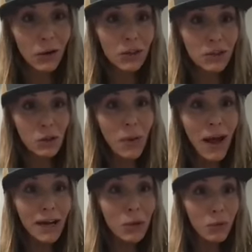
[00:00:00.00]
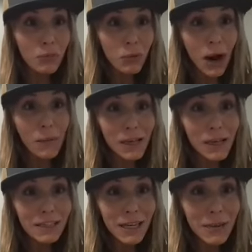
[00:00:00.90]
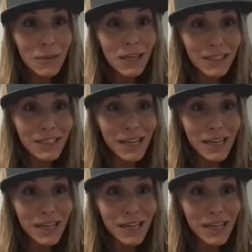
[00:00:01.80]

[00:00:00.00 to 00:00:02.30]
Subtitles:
The snowpack probably isn't going to be as